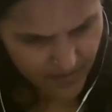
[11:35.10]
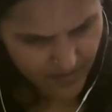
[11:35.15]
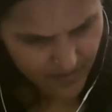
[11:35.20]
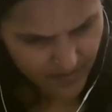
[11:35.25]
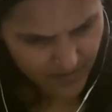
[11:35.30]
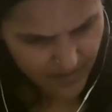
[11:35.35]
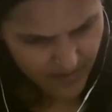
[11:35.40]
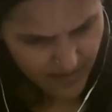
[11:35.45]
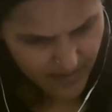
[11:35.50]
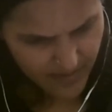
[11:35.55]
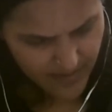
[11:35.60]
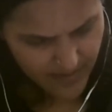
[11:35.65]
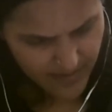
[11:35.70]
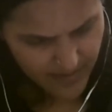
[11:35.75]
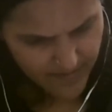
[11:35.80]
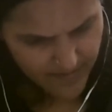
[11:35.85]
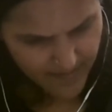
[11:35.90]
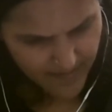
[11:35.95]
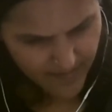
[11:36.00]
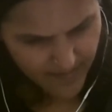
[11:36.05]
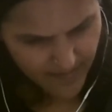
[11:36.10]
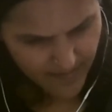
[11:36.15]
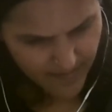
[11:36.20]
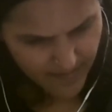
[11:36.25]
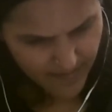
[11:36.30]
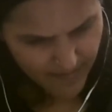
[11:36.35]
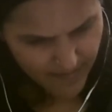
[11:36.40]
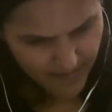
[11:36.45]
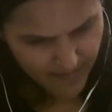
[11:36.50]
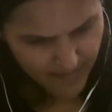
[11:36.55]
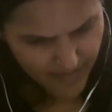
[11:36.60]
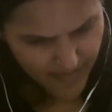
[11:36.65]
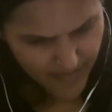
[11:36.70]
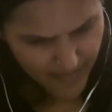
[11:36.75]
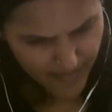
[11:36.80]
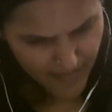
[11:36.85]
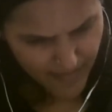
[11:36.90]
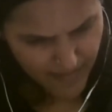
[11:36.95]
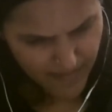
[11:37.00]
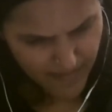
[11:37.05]

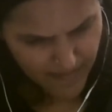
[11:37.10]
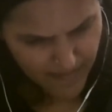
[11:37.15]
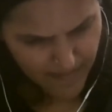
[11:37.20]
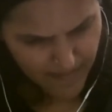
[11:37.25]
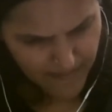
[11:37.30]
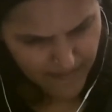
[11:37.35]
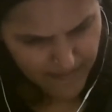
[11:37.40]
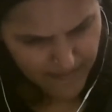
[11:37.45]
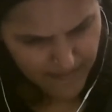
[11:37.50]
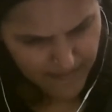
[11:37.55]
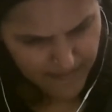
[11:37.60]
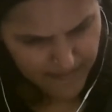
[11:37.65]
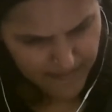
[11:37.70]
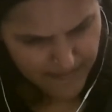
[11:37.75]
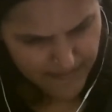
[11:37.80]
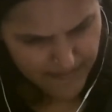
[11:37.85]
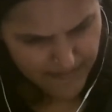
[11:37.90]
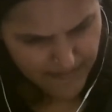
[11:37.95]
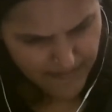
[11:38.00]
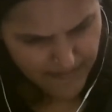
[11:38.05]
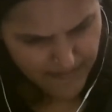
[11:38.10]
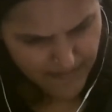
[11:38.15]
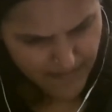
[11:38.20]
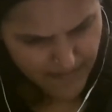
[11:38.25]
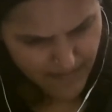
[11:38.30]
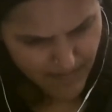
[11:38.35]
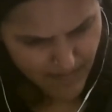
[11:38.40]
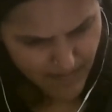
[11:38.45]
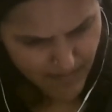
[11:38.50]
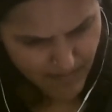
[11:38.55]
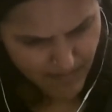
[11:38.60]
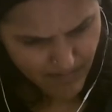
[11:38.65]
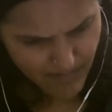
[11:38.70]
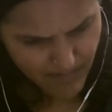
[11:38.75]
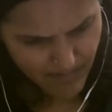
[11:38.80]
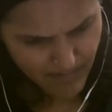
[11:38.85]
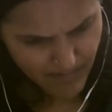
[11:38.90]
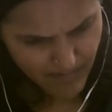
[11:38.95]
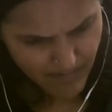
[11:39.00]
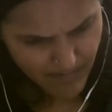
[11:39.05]

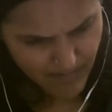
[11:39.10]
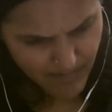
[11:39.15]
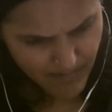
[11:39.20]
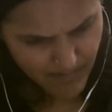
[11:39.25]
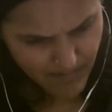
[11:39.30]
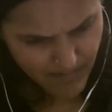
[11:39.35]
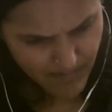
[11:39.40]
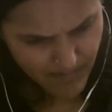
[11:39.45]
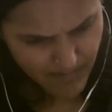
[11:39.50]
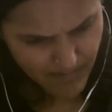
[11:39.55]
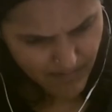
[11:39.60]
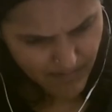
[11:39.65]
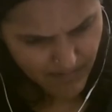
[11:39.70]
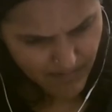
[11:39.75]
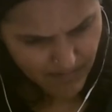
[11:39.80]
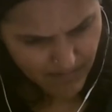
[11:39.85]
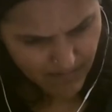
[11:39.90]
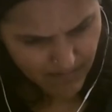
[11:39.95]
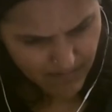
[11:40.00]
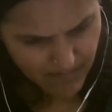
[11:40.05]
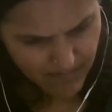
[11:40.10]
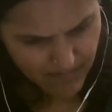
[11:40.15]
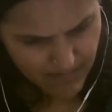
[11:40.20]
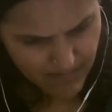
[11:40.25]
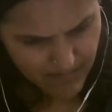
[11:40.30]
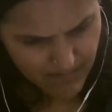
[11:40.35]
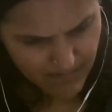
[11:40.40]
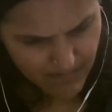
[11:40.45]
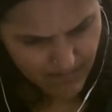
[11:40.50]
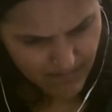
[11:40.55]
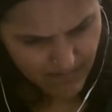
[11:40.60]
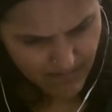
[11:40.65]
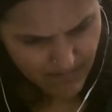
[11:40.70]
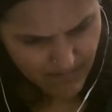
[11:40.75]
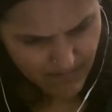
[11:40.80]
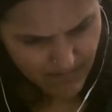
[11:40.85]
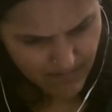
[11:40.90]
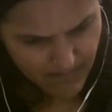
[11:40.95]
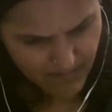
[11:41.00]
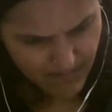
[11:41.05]

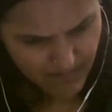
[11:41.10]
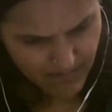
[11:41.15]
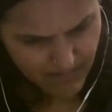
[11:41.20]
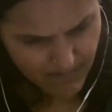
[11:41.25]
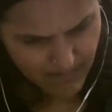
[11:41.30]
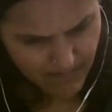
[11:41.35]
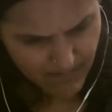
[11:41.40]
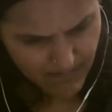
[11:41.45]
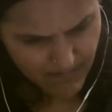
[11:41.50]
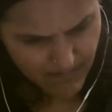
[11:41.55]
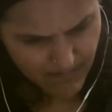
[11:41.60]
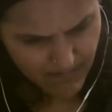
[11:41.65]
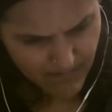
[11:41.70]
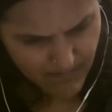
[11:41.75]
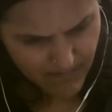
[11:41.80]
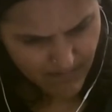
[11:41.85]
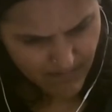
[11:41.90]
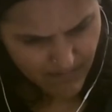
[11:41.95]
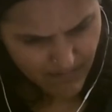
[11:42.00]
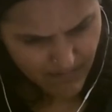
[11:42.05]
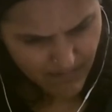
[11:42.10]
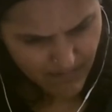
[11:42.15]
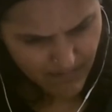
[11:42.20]
(no one is talking)